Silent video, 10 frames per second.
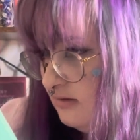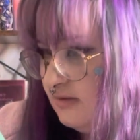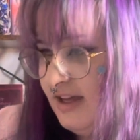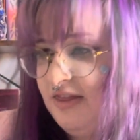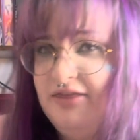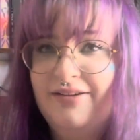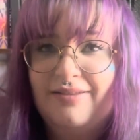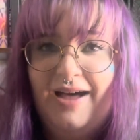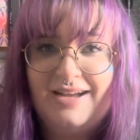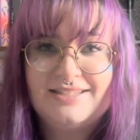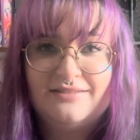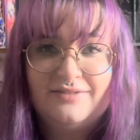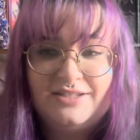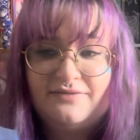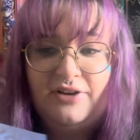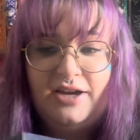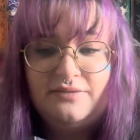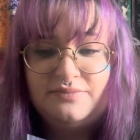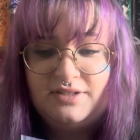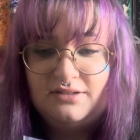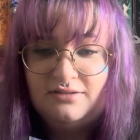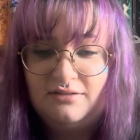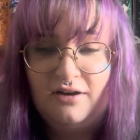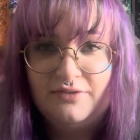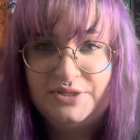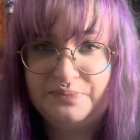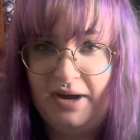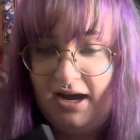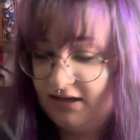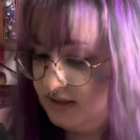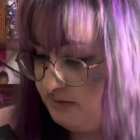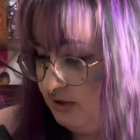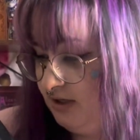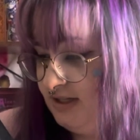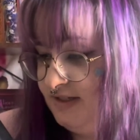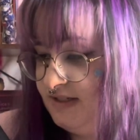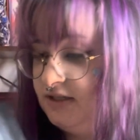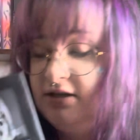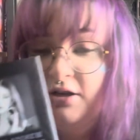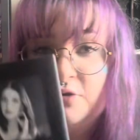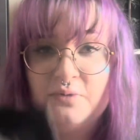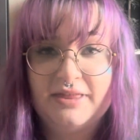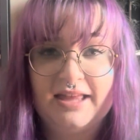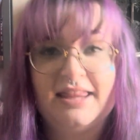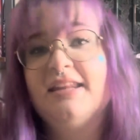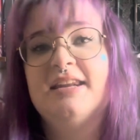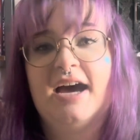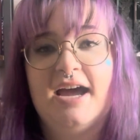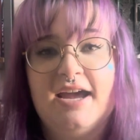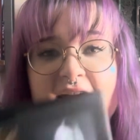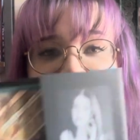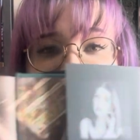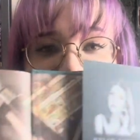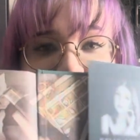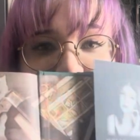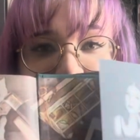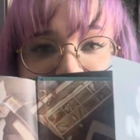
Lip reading: The Last of Us vibes on this back, to be honest, with like the knife and like